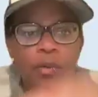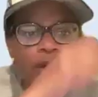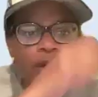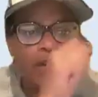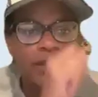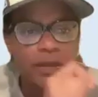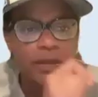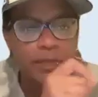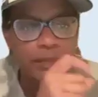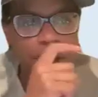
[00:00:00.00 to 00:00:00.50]

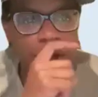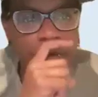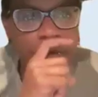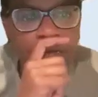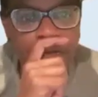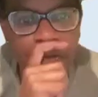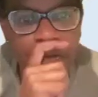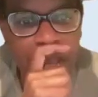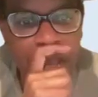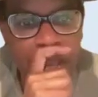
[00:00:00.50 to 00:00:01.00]
one of the
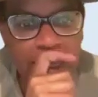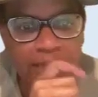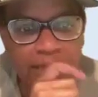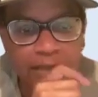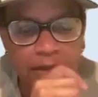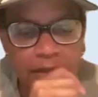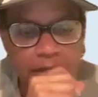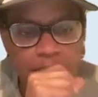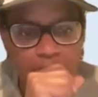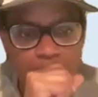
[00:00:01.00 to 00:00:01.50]
beautiful
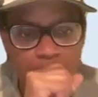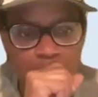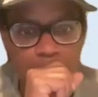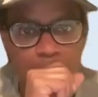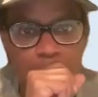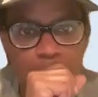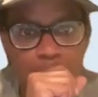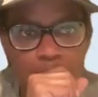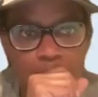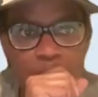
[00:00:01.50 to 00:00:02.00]
things,
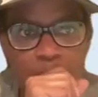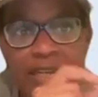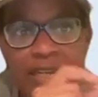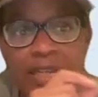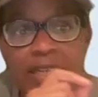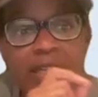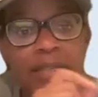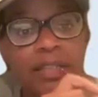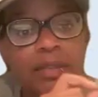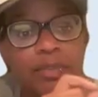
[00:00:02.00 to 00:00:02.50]
and
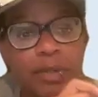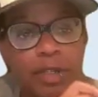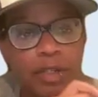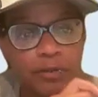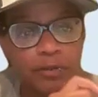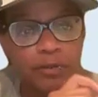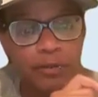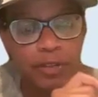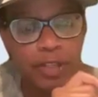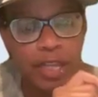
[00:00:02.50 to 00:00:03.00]
it is a
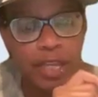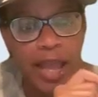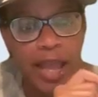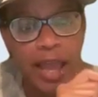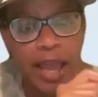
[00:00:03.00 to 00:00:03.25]
beautiful thing,